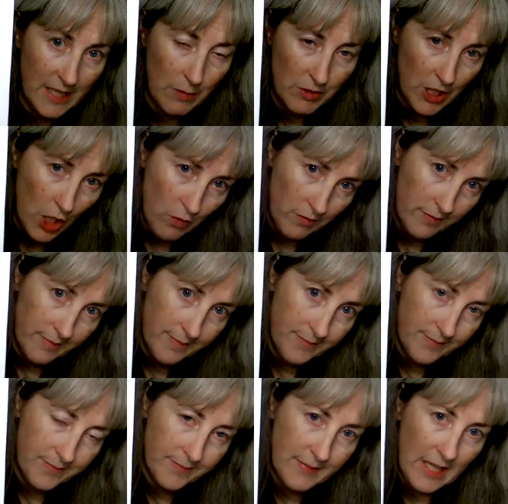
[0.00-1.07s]
He was cute.
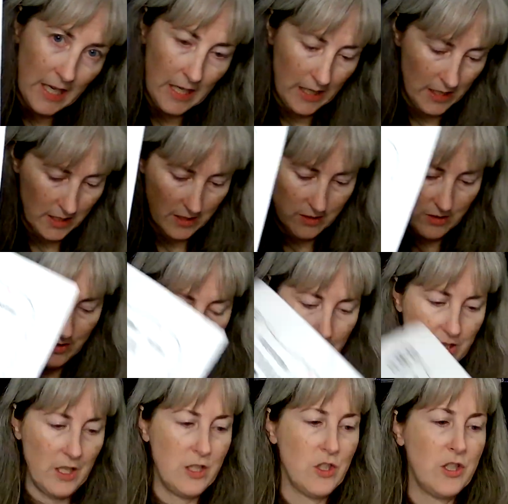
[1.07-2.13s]

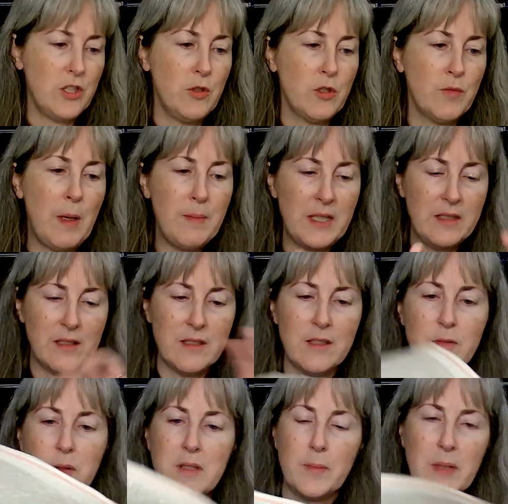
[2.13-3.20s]
And I just used remnants.
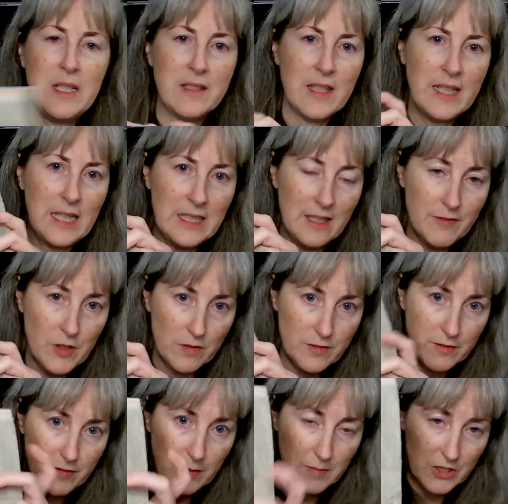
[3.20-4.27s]
This was a piece I had left
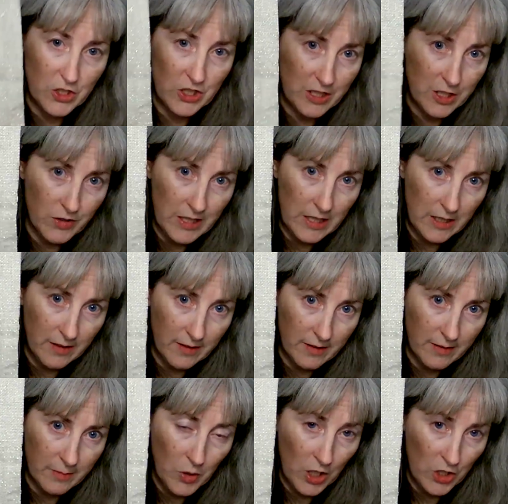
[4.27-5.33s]
over from a Schitt's Creek
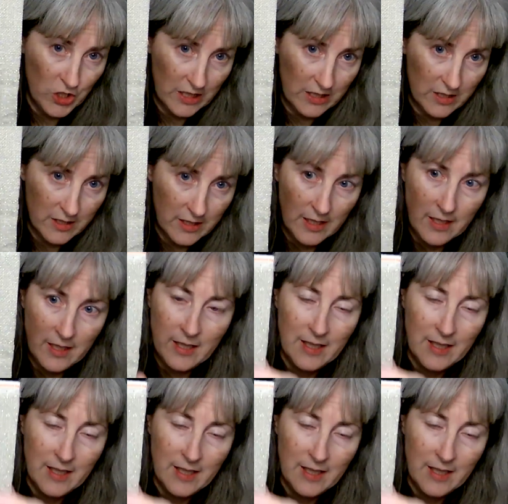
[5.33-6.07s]
project.